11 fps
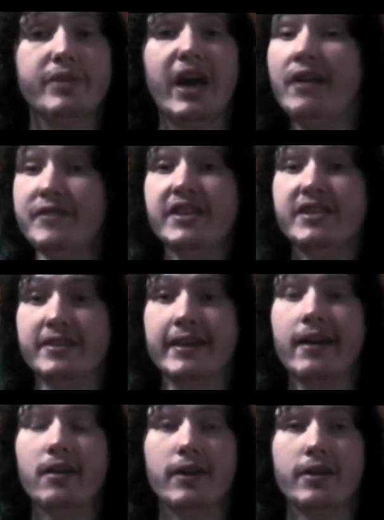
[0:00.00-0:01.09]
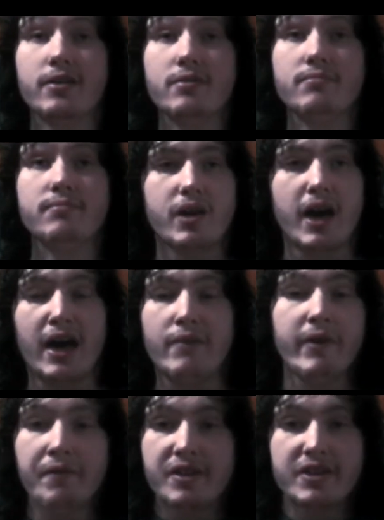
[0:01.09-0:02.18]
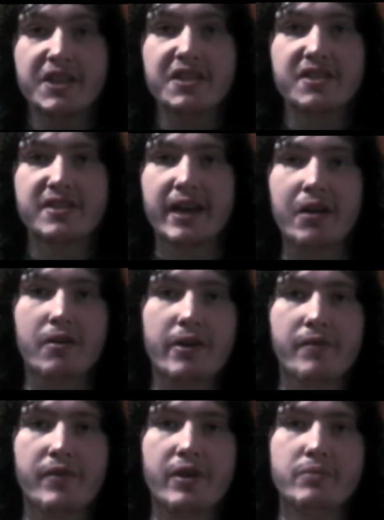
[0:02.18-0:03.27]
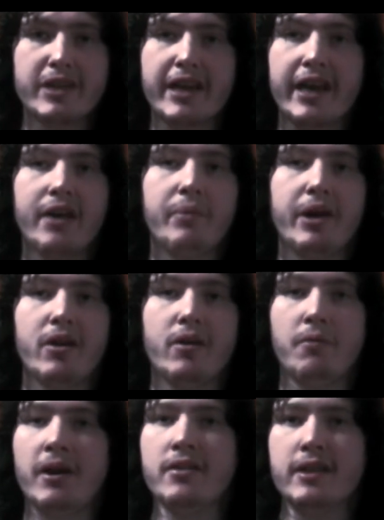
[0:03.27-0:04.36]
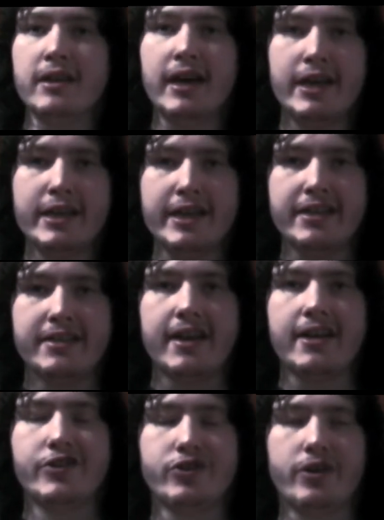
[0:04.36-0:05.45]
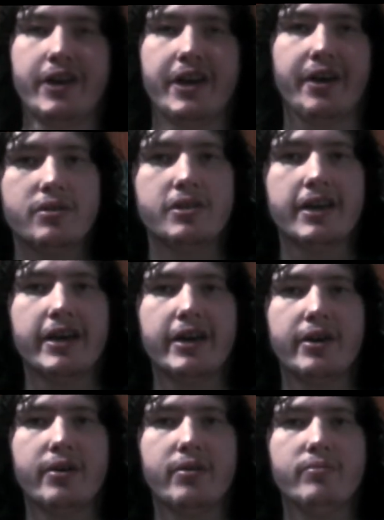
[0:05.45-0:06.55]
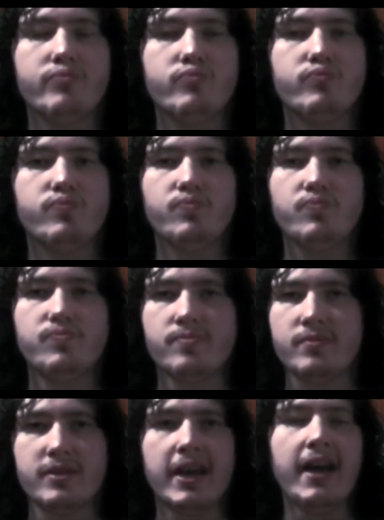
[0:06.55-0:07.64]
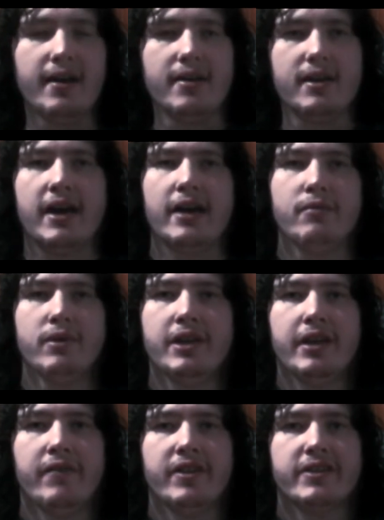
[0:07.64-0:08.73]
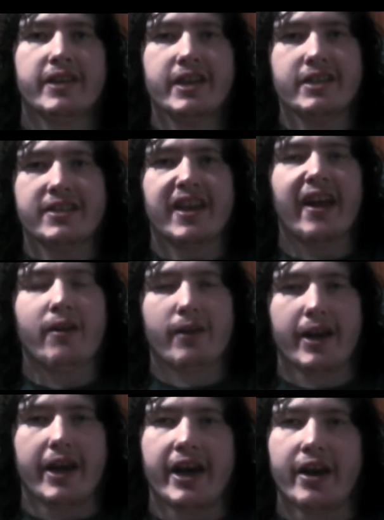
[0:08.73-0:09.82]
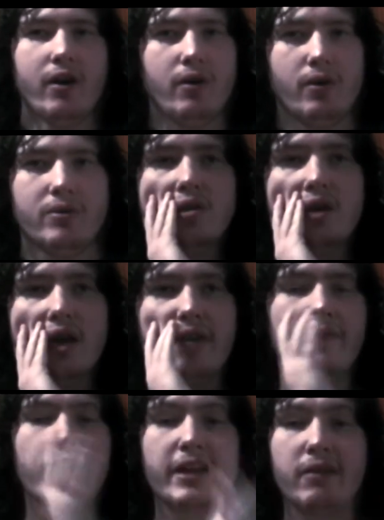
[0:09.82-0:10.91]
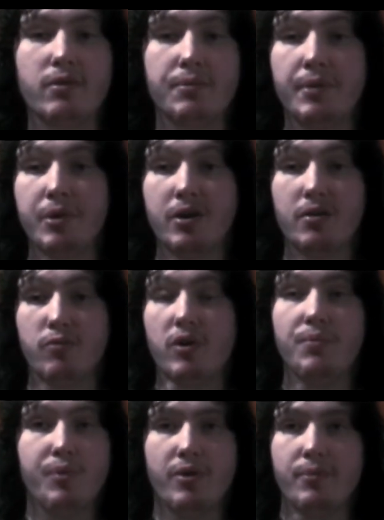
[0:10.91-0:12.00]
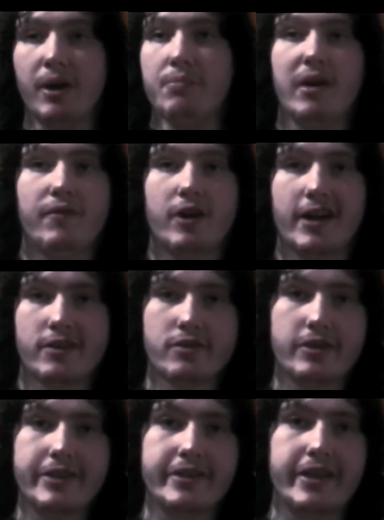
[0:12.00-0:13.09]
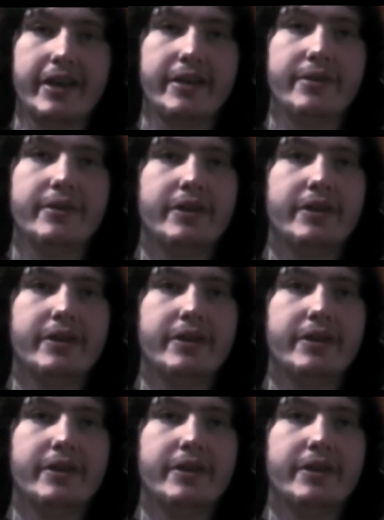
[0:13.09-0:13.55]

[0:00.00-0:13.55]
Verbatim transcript: I've seen scarier. I've even seen scarier films that came out around the 90s, actually. So, yeah, I wouldn't even say it's scary at all. In fact, I remember one point my mother actually said